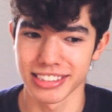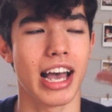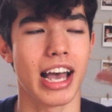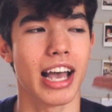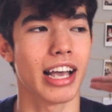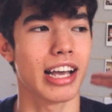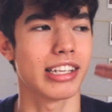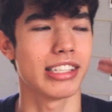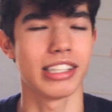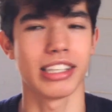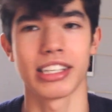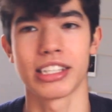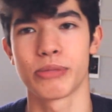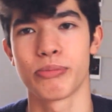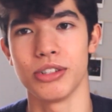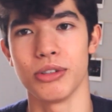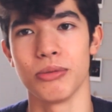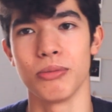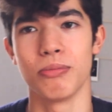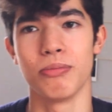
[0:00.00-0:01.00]
I get to
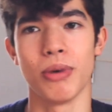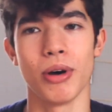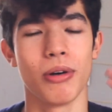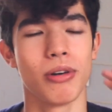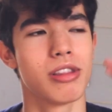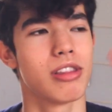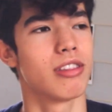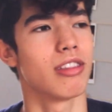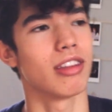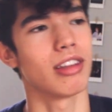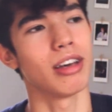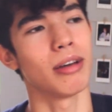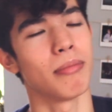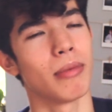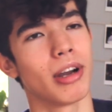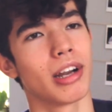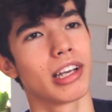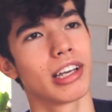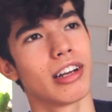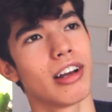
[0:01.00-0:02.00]
do both the
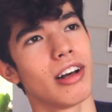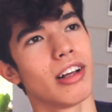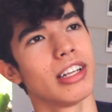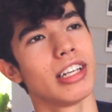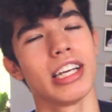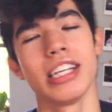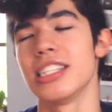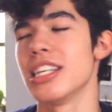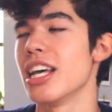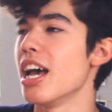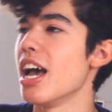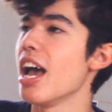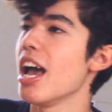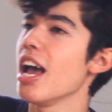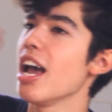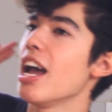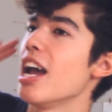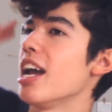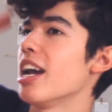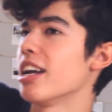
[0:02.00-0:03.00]
American holidays
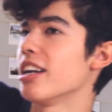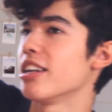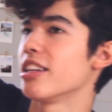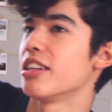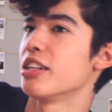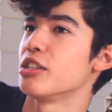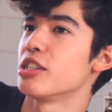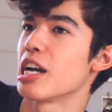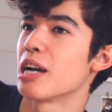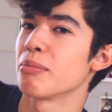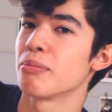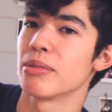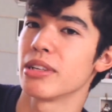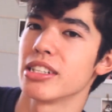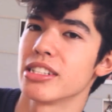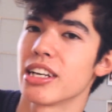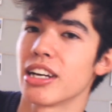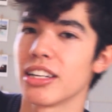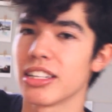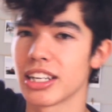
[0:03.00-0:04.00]
and the
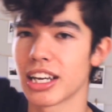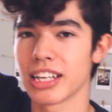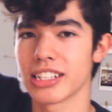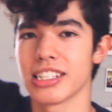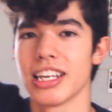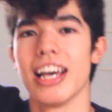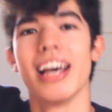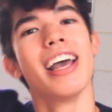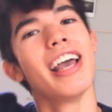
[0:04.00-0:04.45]
Japanese holidays.